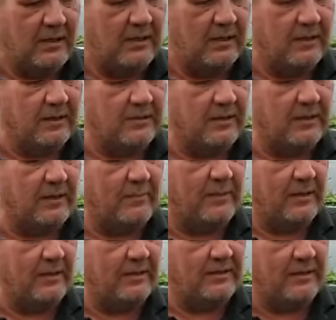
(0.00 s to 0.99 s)
There's a little
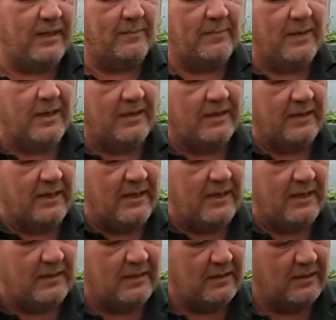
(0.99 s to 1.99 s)
bit of dead part there,
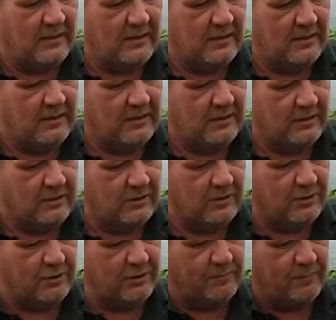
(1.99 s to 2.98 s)
so
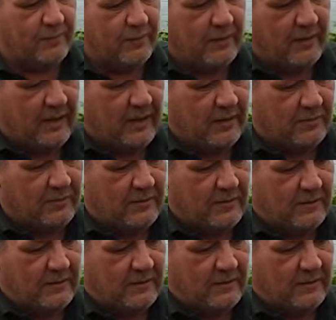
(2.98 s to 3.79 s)
just prune that out,